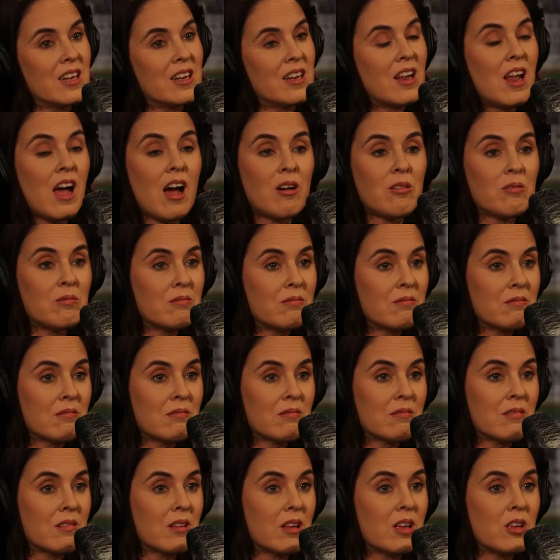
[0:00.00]
No,
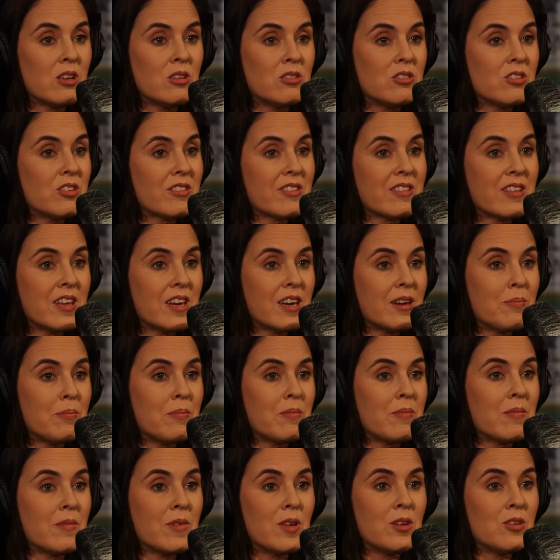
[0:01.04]
you just need a.
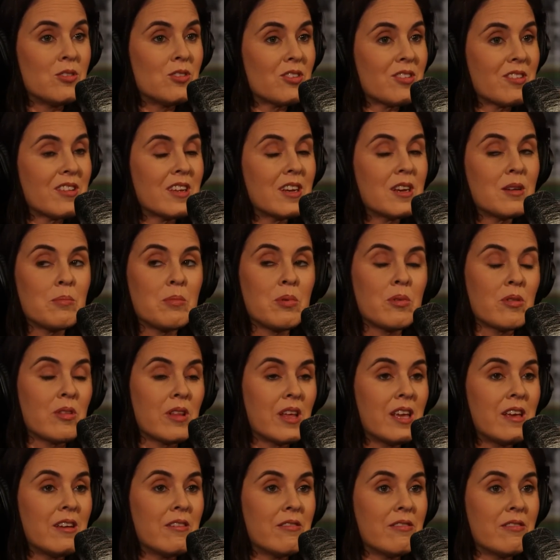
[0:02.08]
You just need to
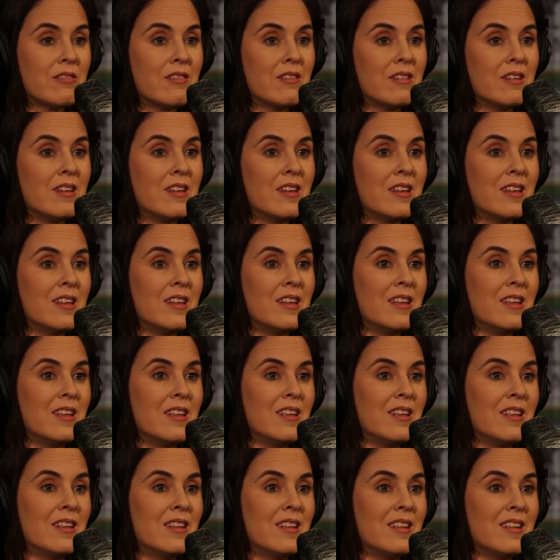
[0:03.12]
believe. Yeah.
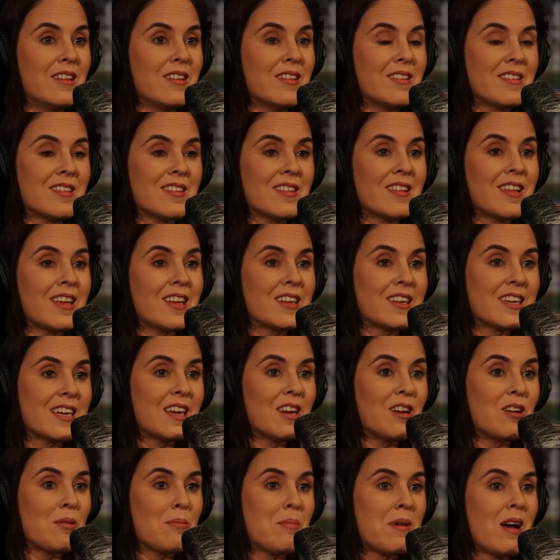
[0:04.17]
This is like
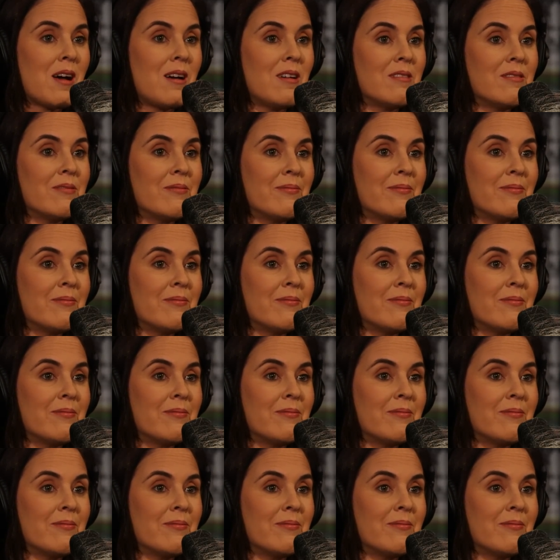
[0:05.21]
Tinkerbell.